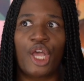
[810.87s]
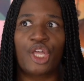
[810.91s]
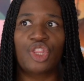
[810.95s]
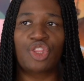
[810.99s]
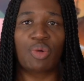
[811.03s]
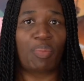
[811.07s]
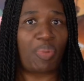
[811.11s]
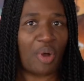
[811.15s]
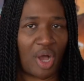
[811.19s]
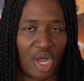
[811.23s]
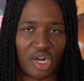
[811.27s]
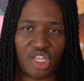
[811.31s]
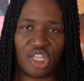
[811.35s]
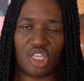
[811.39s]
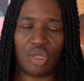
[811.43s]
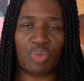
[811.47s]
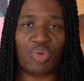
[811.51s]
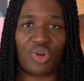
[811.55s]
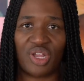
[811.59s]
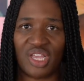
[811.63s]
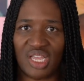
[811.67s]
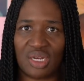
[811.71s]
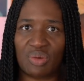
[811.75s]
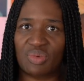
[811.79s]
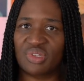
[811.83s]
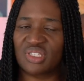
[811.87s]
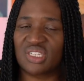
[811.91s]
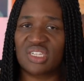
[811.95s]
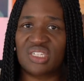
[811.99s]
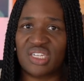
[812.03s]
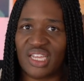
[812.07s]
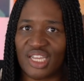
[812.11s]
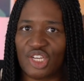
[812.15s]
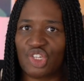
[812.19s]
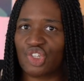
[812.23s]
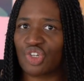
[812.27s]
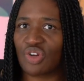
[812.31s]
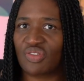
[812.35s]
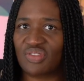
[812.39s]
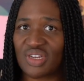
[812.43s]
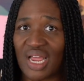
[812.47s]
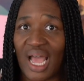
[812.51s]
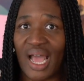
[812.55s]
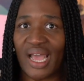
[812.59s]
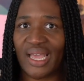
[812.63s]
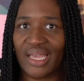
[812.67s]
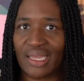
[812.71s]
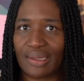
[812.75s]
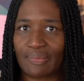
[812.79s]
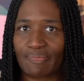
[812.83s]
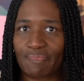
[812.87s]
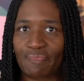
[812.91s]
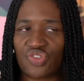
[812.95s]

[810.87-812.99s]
the body you were in was in danger of dying.